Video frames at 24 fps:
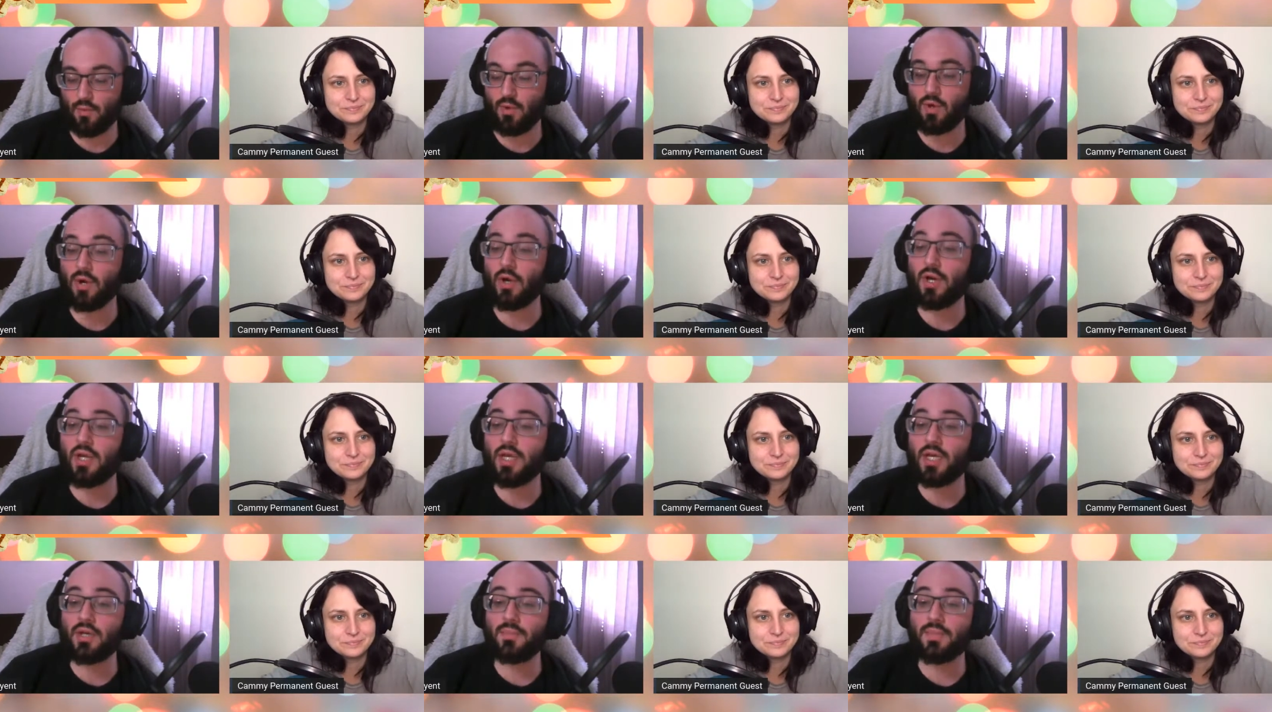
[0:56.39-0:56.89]
Speaker 1: we're
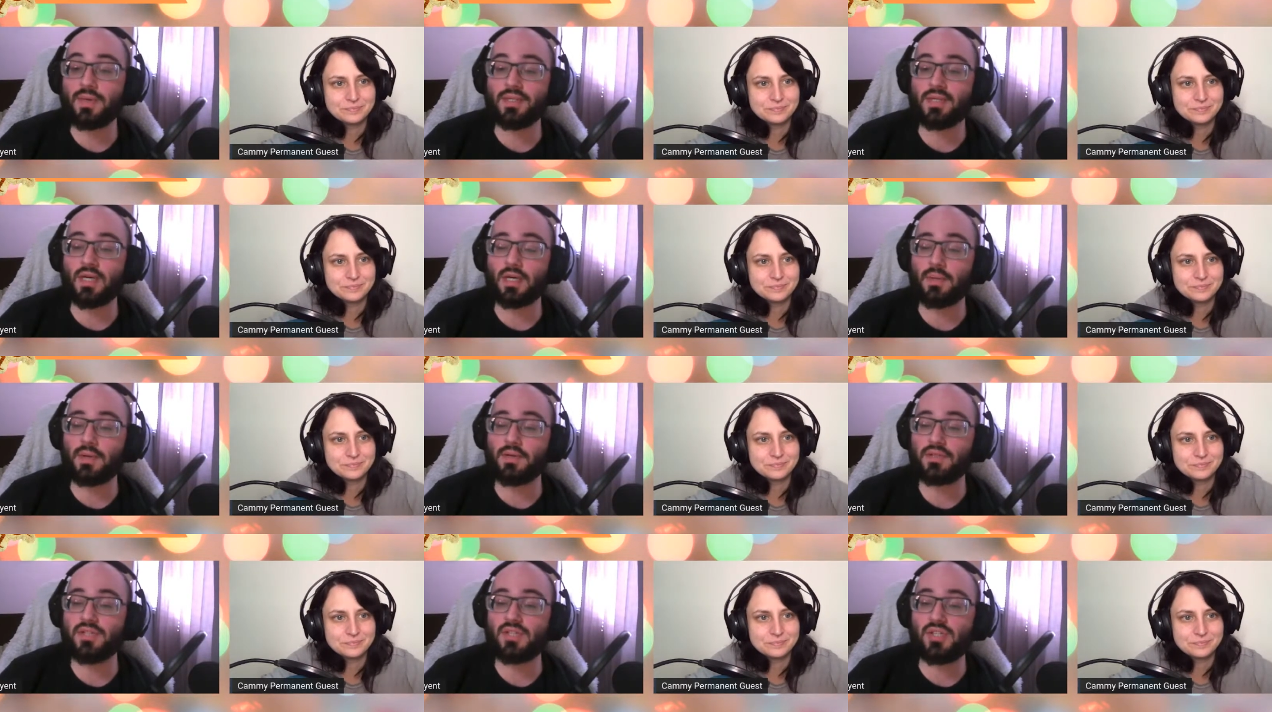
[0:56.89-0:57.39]
going to be
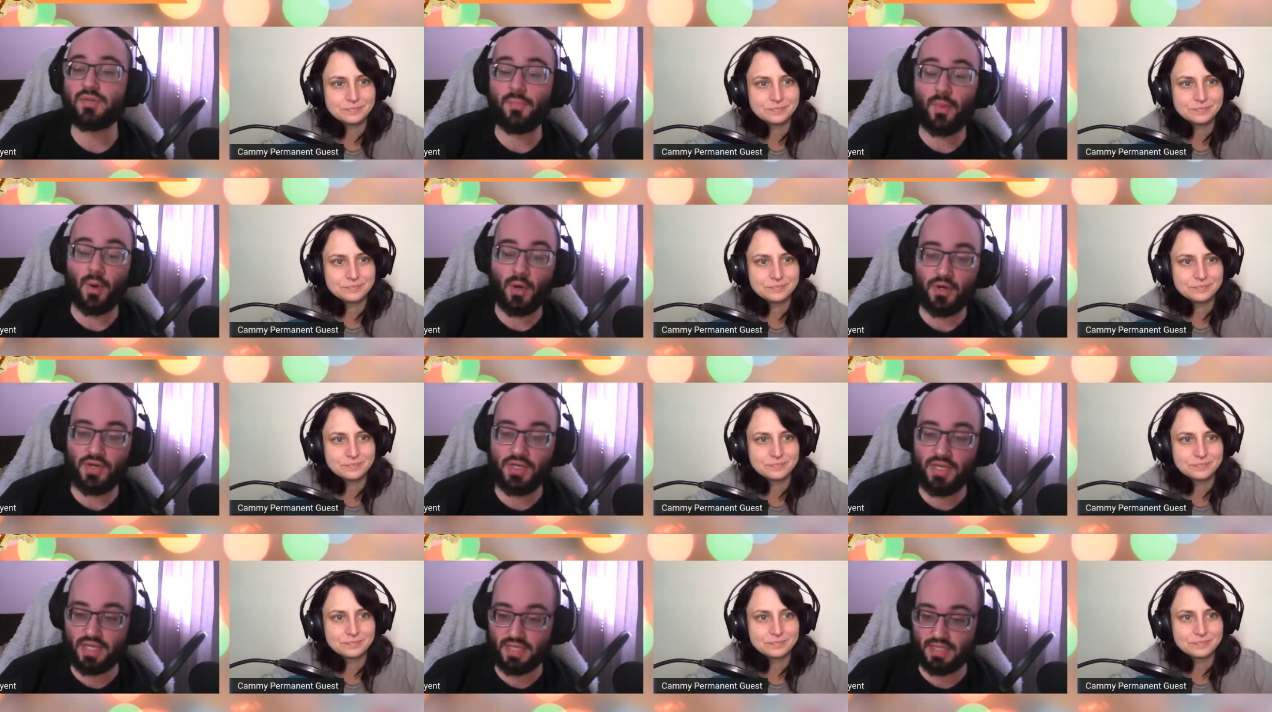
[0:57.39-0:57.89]
talking about
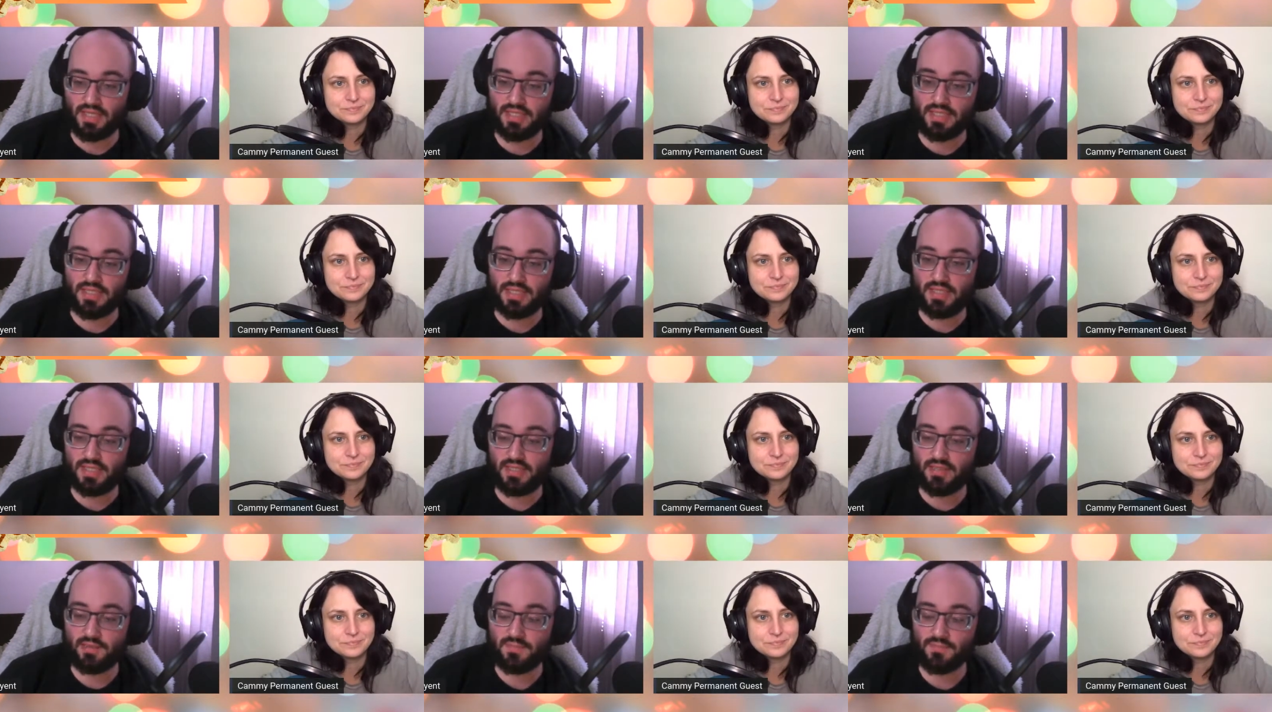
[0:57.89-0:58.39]

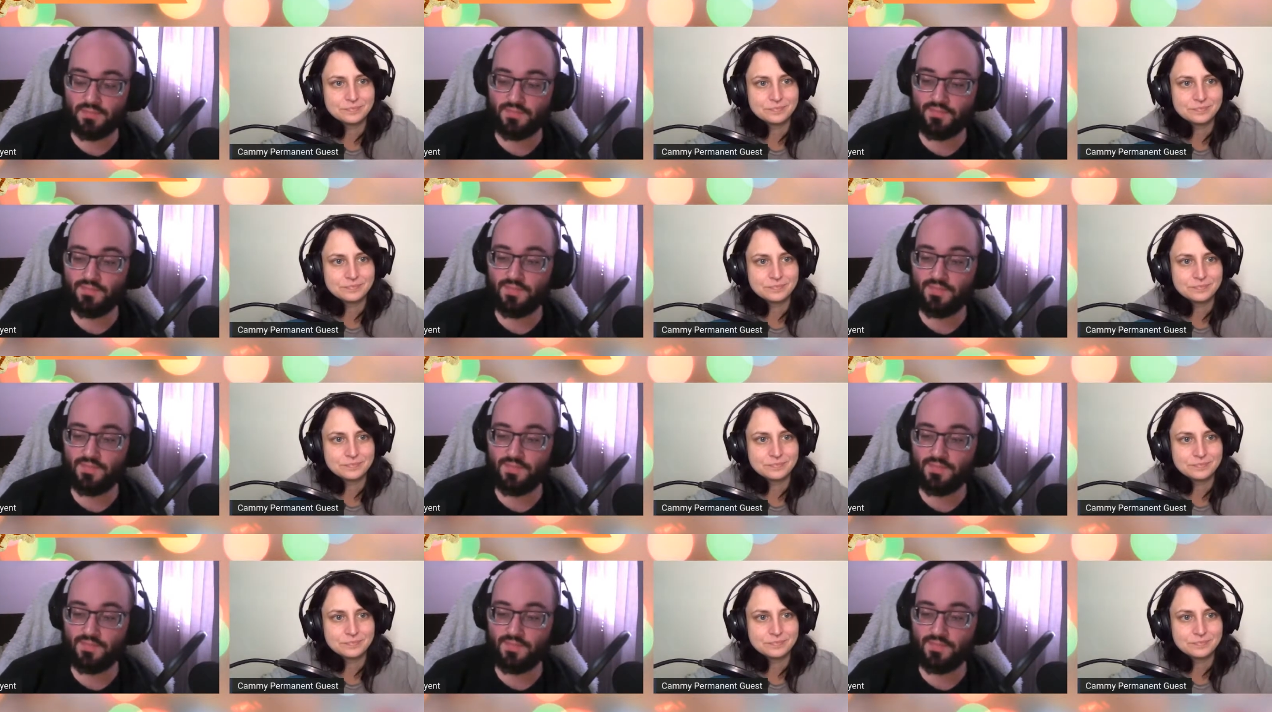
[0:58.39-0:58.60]
Spartacus.